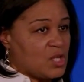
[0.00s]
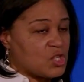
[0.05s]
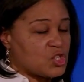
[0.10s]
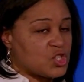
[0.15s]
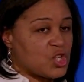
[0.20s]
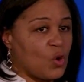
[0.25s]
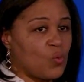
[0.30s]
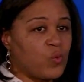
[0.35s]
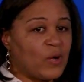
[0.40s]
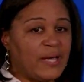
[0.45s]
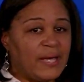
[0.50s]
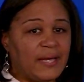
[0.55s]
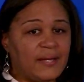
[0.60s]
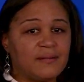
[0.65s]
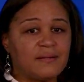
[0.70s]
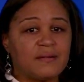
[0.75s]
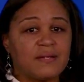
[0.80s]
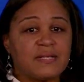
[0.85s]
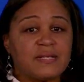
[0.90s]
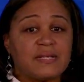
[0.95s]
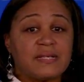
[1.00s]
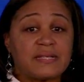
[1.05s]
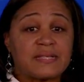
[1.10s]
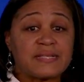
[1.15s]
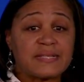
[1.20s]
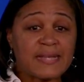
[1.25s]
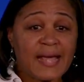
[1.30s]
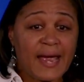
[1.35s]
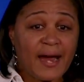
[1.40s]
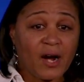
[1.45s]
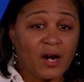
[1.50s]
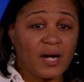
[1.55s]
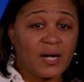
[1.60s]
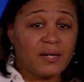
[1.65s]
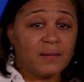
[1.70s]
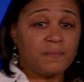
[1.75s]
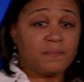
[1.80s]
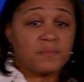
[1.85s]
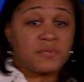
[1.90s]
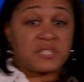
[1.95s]
So when
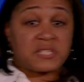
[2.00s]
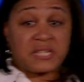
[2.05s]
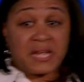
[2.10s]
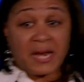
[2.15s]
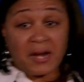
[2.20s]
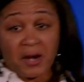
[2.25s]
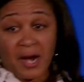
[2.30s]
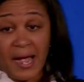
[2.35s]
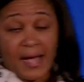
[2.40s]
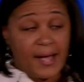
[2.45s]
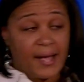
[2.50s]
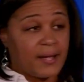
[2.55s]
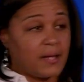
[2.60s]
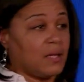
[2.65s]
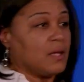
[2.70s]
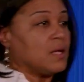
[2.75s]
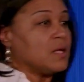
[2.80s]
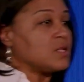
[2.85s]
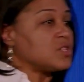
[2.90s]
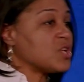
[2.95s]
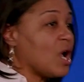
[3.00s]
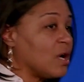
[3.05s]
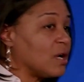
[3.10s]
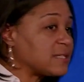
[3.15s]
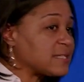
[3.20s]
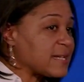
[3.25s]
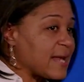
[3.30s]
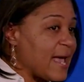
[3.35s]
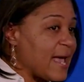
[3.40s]
Sarah, Sarai, talks to